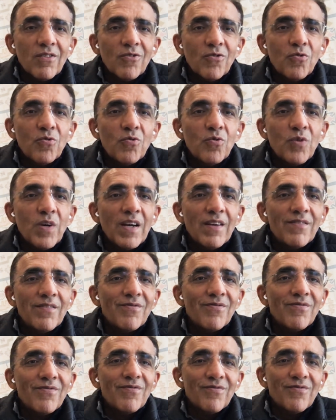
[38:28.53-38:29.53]
who have
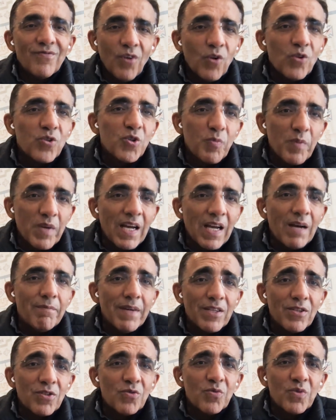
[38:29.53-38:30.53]
also become
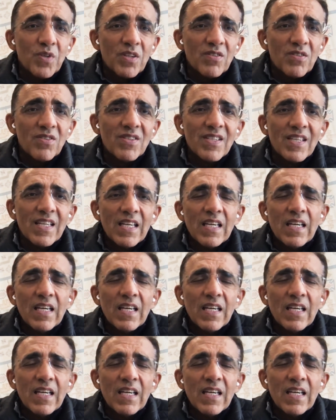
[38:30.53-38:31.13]
my students.